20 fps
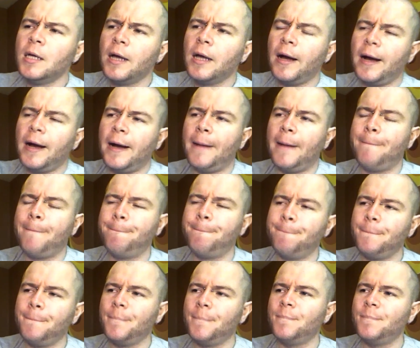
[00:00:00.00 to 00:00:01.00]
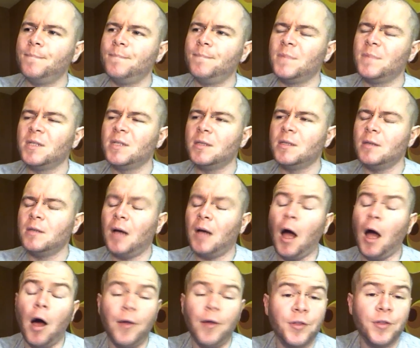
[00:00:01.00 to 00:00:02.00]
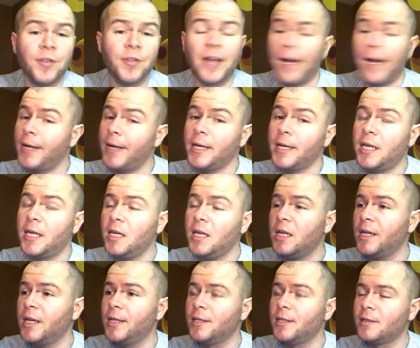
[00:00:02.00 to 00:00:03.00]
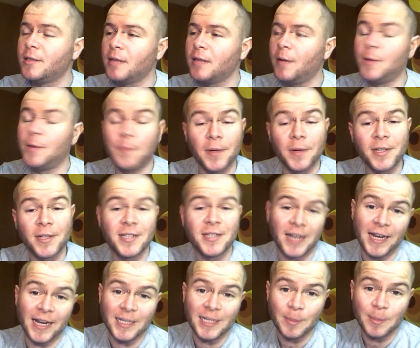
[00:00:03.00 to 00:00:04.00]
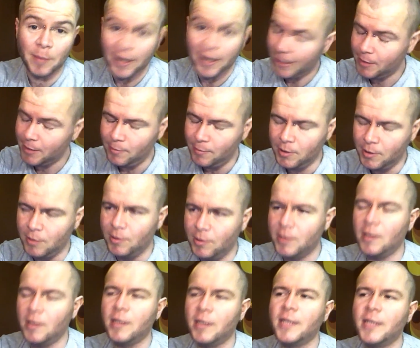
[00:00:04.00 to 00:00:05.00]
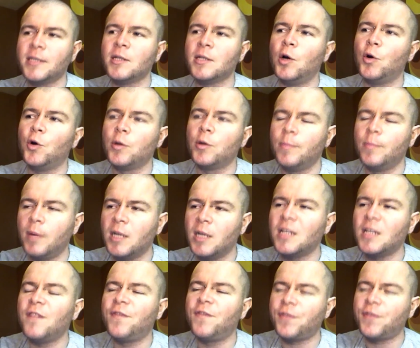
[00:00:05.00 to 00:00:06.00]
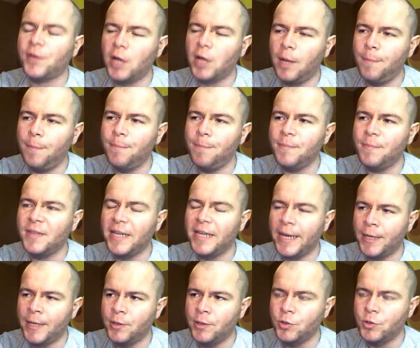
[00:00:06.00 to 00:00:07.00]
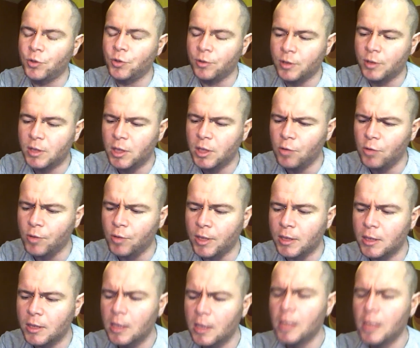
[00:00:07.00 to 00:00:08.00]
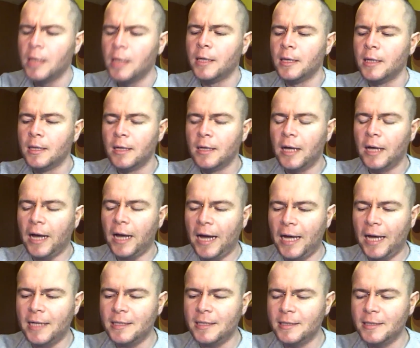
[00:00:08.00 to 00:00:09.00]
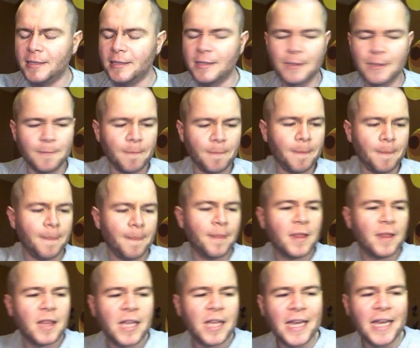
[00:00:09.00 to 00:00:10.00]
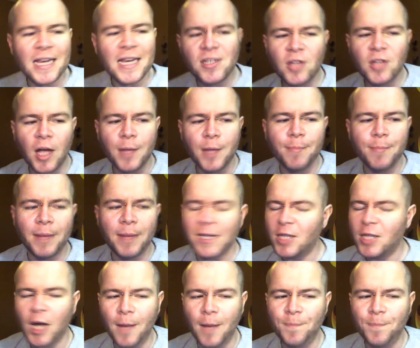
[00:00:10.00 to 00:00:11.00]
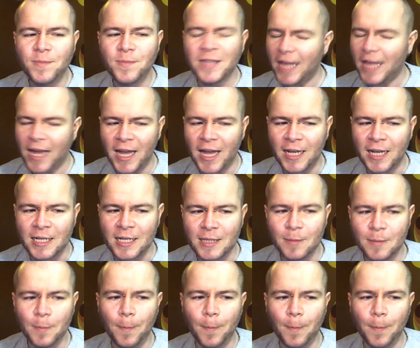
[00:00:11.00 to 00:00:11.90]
Other than he is, I was about to say he's a maximal. No, he's not. He's an Autobot from the Energon series. And he's not in my top 10.